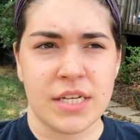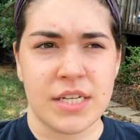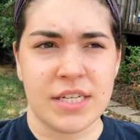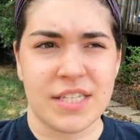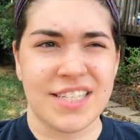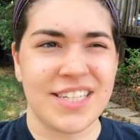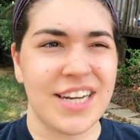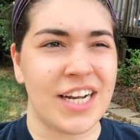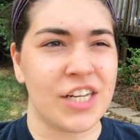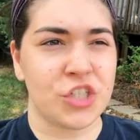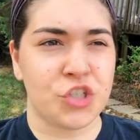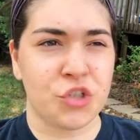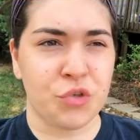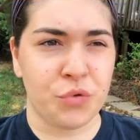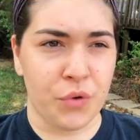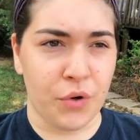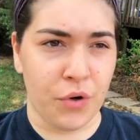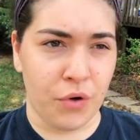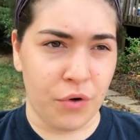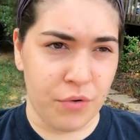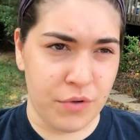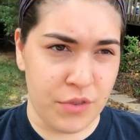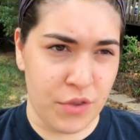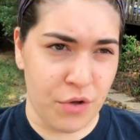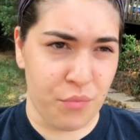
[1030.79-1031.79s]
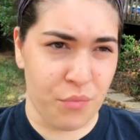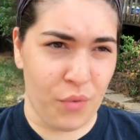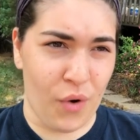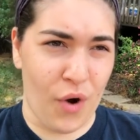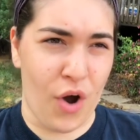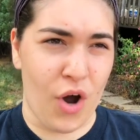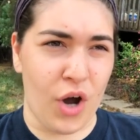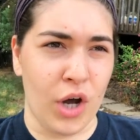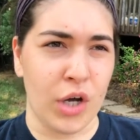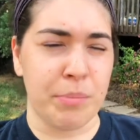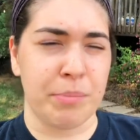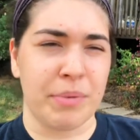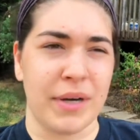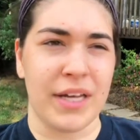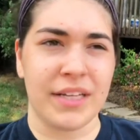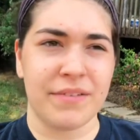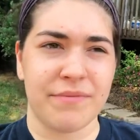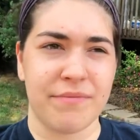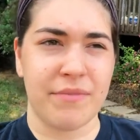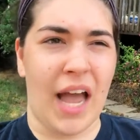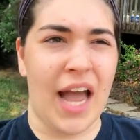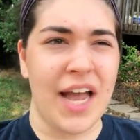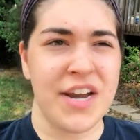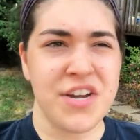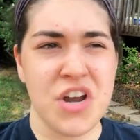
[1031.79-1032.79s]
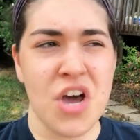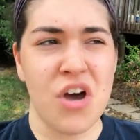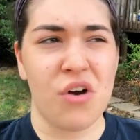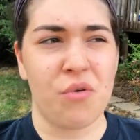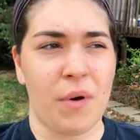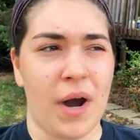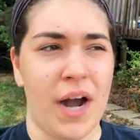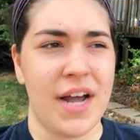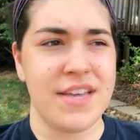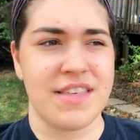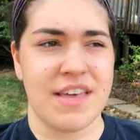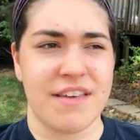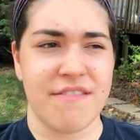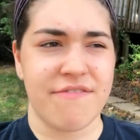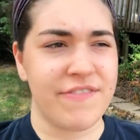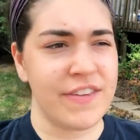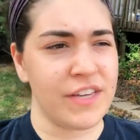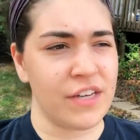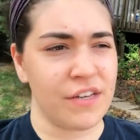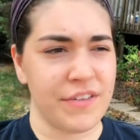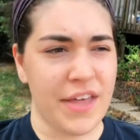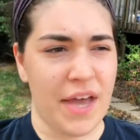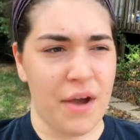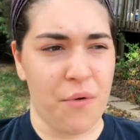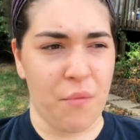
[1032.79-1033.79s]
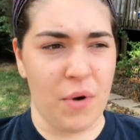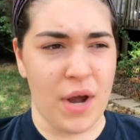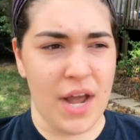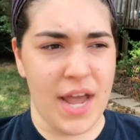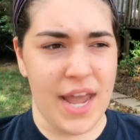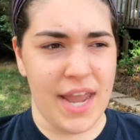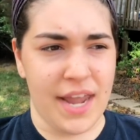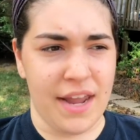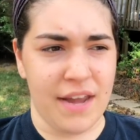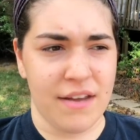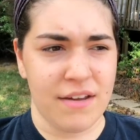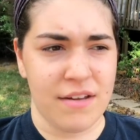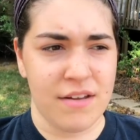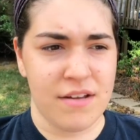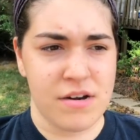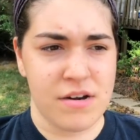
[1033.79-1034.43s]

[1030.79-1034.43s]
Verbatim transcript: it's not true. They're wrong, but I know why they feel that way.